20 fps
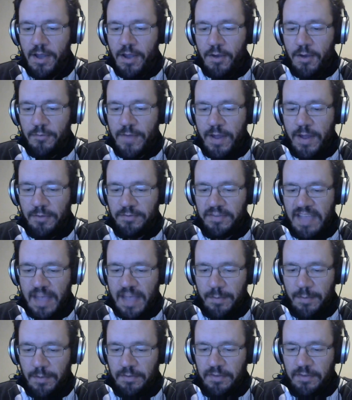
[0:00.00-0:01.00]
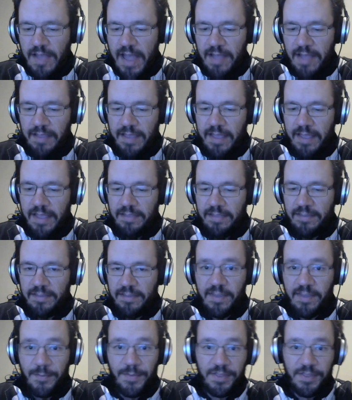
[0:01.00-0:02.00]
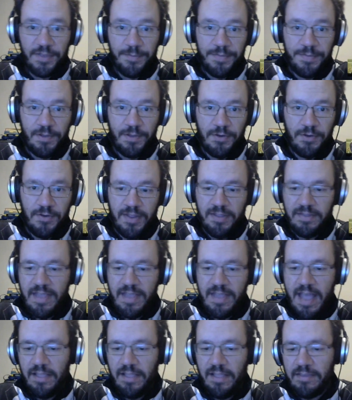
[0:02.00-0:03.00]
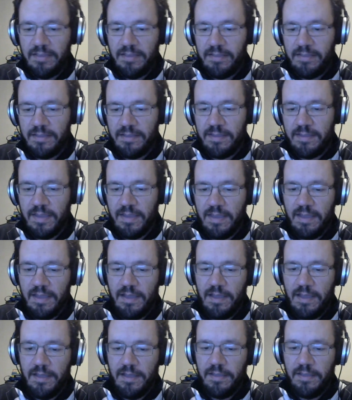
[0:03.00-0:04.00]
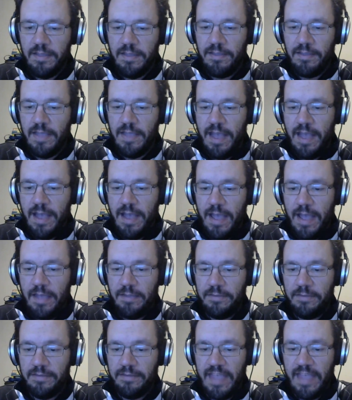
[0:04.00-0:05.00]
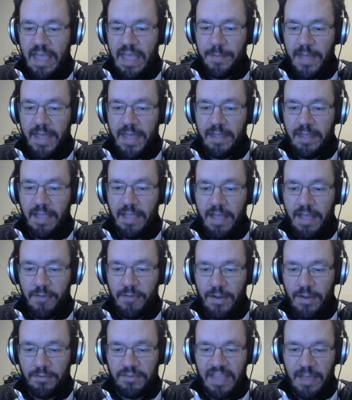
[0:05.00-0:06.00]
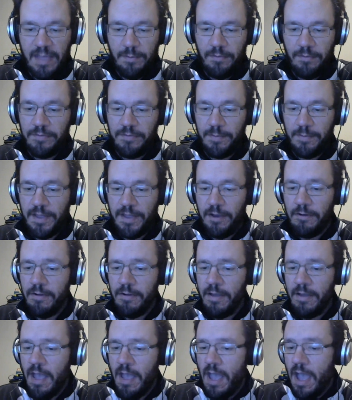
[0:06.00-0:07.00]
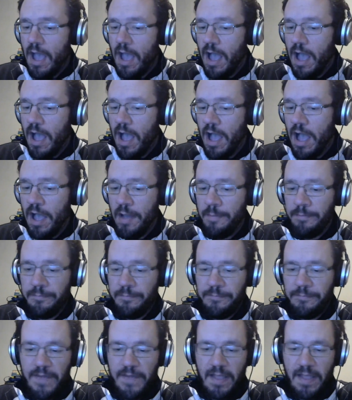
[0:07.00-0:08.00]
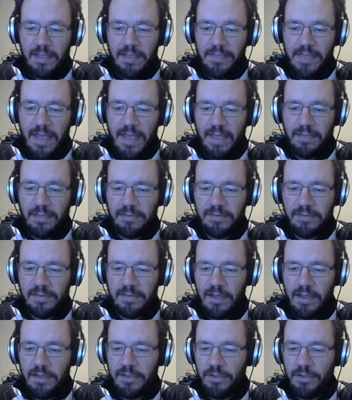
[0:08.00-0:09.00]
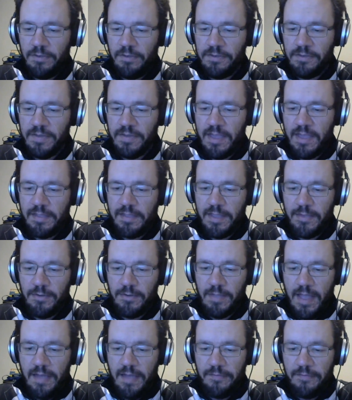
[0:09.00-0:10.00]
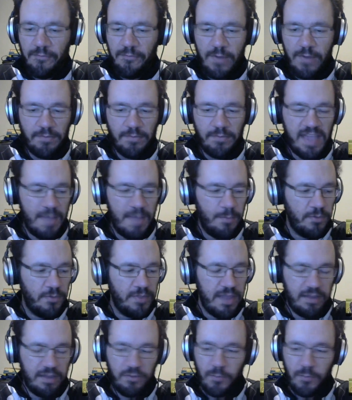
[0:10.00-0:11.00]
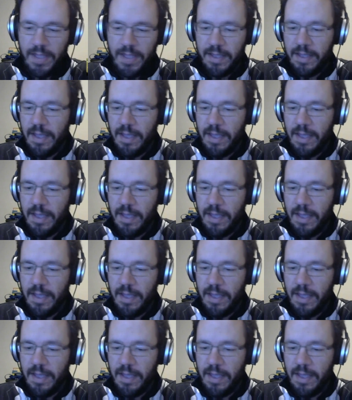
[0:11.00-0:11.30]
round table dialing into someone's computer in Dallas to see and tape a live round table from there. Failing that, you'll see another live round table next week.